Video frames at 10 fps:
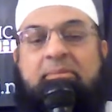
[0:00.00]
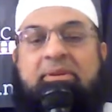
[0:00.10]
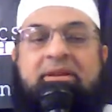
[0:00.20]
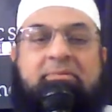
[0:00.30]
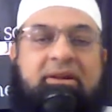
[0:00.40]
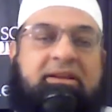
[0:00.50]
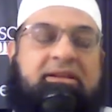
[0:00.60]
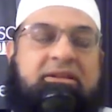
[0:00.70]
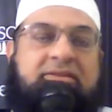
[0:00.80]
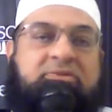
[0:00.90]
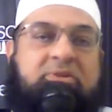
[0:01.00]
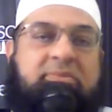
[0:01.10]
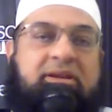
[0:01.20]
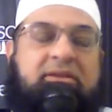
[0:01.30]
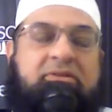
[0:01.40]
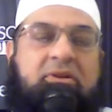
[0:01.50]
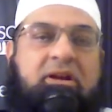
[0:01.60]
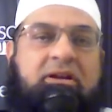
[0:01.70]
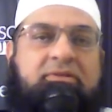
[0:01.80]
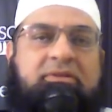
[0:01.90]
But there are many times you're making
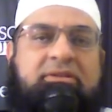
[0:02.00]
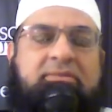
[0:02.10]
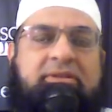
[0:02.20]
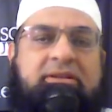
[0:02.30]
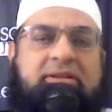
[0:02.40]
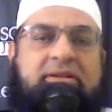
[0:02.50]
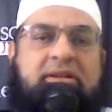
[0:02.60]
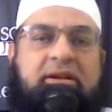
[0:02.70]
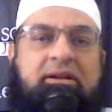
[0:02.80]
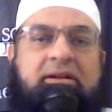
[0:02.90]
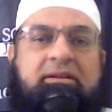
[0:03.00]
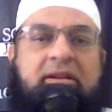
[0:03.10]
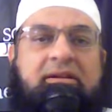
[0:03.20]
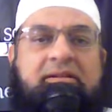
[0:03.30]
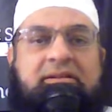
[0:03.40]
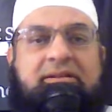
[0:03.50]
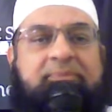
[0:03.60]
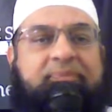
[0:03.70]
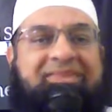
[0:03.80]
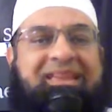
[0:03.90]
dua for something not
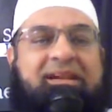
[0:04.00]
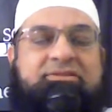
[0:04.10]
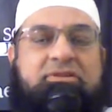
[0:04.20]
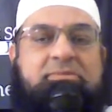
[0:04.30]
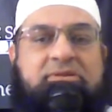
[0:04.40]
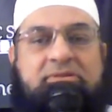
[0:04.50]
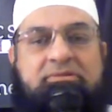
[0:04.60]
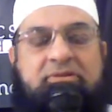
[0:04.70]
tangible.